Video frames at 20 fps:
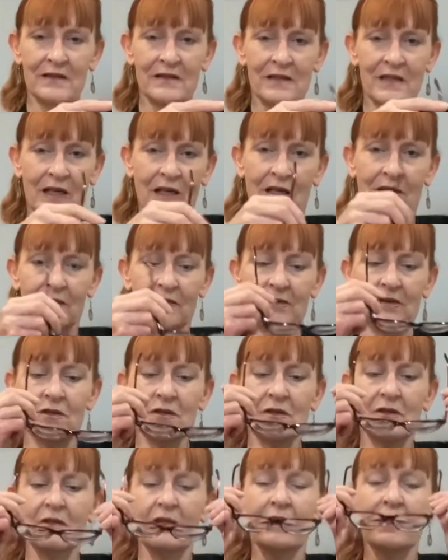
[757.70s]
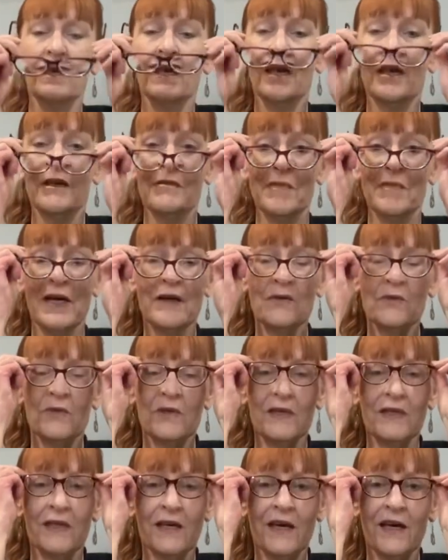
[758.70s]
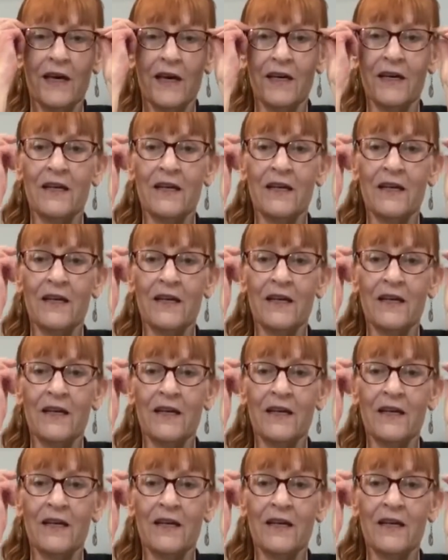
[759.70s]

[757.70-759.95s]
sound that came out with that,